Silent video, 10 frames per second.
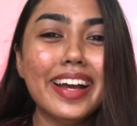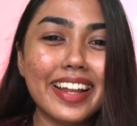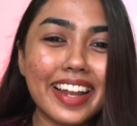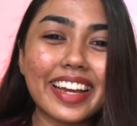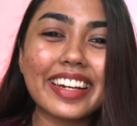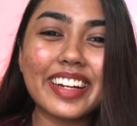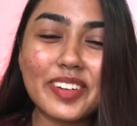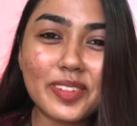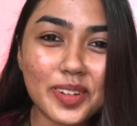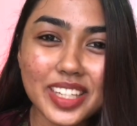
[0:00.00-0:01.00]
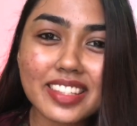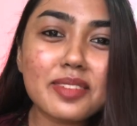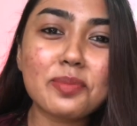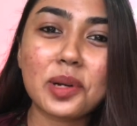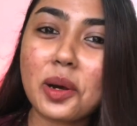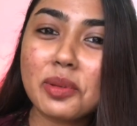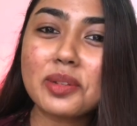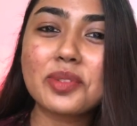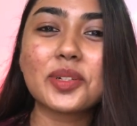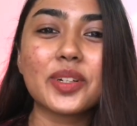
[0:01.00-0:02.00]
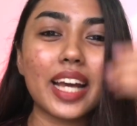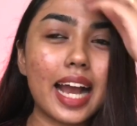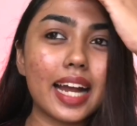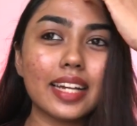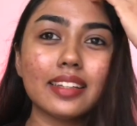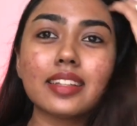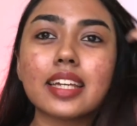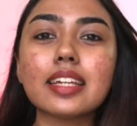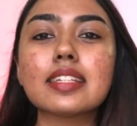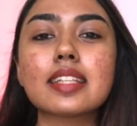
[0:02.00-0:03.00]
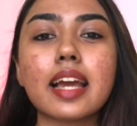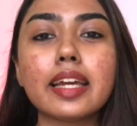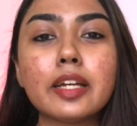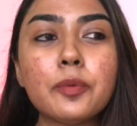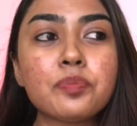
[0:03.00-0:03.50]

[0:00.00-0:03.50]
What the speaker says: Like, oh, what's the problem, dude? And the thing is, like,